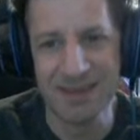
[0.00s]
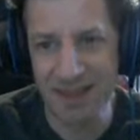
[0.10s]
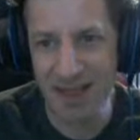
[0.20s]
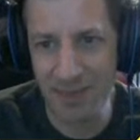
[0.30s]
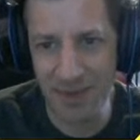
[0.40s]

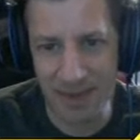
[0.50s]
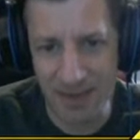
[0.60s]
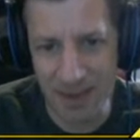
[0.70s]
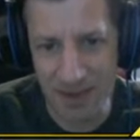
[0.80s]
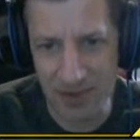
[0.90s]
Come on,
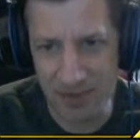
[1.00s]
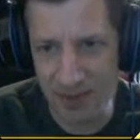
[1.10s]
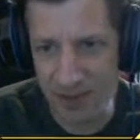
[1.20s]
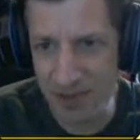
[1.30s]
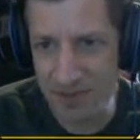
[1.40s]
get into a
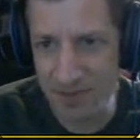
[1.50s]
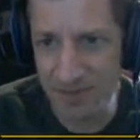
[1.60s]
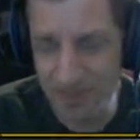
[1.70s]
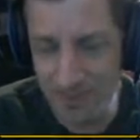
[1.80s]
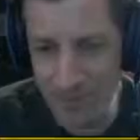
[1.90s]
match.
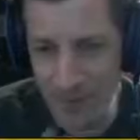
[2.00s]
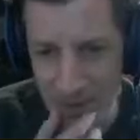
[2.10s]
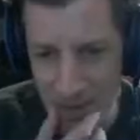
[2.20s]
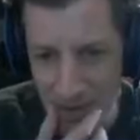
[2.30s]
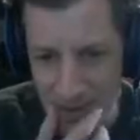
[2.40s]

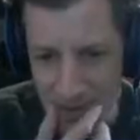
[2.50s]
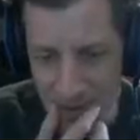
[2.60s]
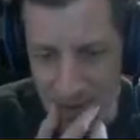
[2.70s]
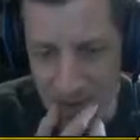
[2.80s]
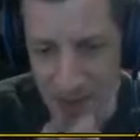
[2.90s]
So
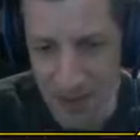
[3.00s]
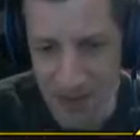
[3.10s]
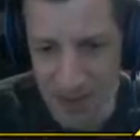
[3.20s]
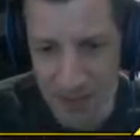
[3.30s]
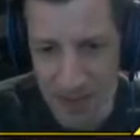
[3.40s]
I can talk about
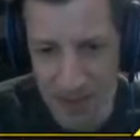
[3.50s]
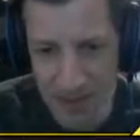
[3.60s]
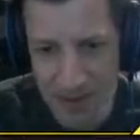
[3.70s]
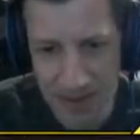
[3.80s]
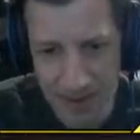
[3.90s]
this
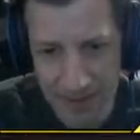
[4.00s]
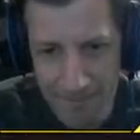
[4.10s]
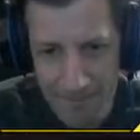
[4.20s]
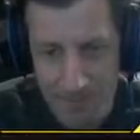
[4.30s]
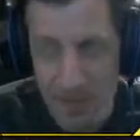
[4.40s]
badness.
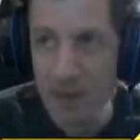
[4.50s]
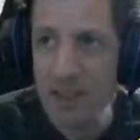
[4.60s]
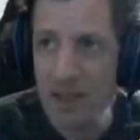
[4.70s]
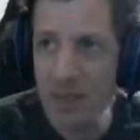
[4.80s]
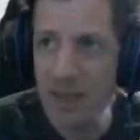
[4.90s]

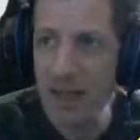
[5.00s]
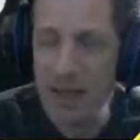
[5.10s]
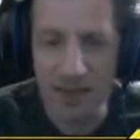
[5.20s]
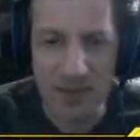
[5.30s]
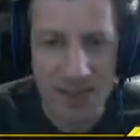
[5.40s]
So I'm going to
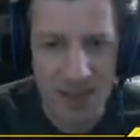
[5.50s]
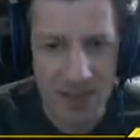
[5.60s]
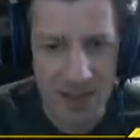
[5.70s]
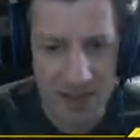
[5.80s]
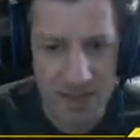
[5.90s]
edit this,
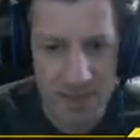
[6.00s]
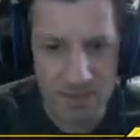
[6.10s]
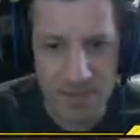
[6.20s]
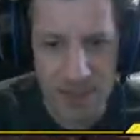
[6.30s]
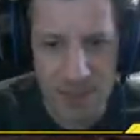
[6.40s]
guys.
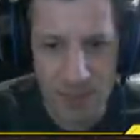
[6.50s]
That's